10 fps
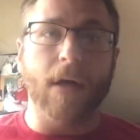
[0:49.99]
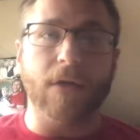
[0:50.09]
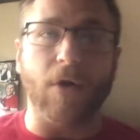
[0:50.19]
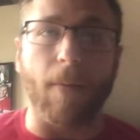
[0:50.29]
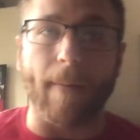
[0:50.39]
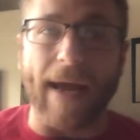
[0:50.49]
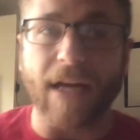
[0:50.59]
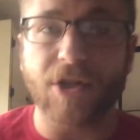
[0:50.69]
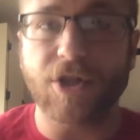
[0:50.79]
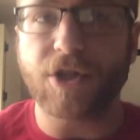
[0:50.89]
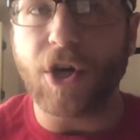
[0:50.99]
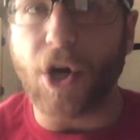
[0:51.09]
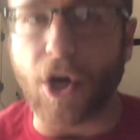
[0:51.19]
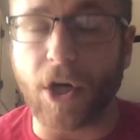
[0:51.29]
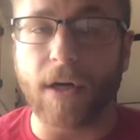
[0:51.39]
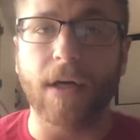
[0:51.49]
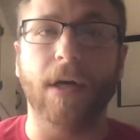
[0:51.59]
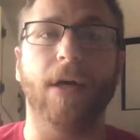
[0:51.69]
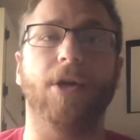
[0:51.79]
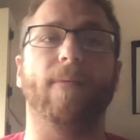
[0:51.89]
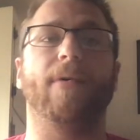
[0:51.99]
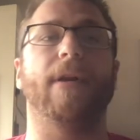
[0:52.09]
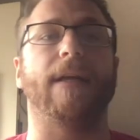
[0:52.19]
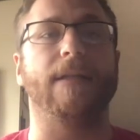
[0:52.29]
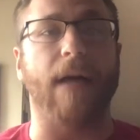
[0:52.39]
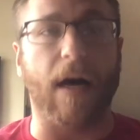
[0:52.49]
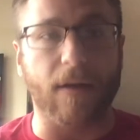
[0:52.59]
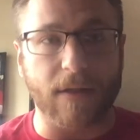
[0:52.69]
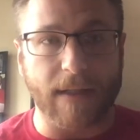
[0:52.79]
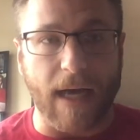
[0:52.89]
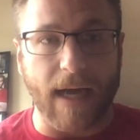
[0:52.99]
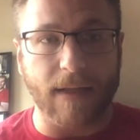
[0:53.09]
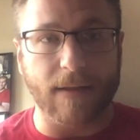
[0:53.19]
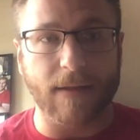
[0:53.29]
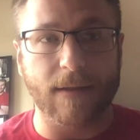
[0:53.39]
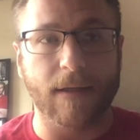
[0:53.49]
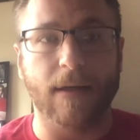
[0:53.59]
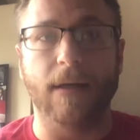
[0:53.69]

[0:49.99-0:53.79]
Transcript: So make sure you're putting dollar signs.